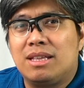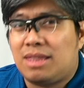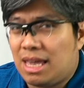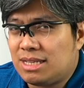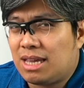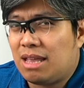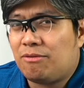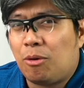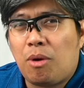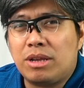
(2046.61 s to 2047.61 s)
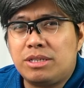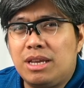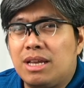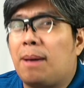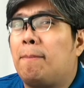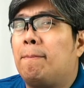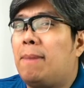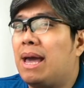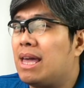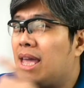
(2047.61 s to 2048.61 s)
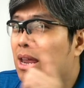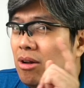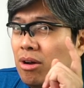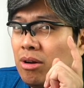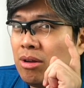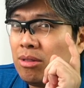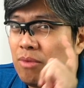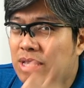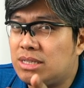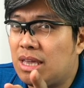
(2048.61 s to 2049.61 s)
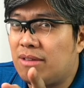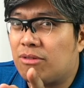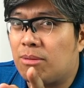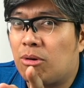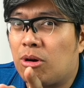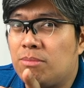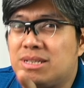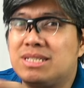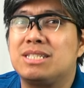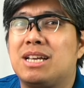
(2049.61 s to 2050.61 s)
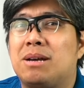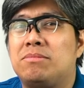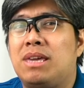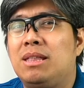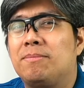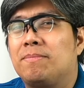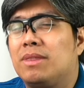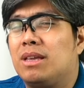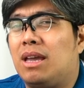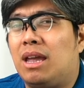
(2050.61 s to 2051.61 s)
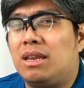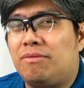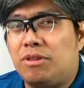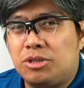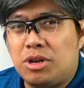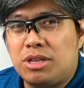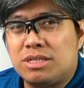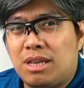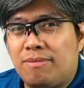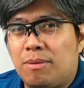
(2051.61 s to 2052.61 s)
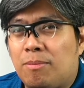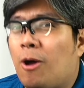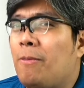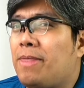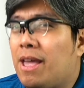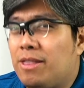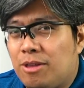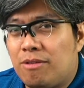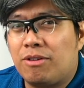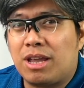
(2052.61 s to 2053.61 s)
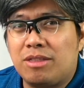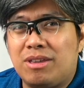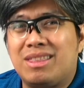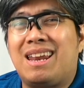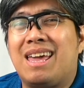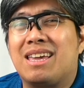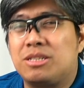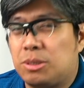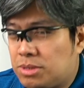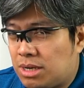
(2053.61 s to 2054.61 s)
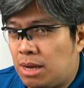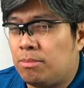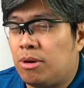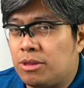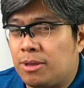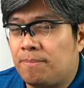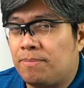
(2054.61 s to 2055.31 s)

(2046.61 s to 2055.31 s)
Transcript: Thanks again for watching. Come back again on Wednesday for more business update. And if you enjoy this type of content, don't forget to hit the like and subscribe button.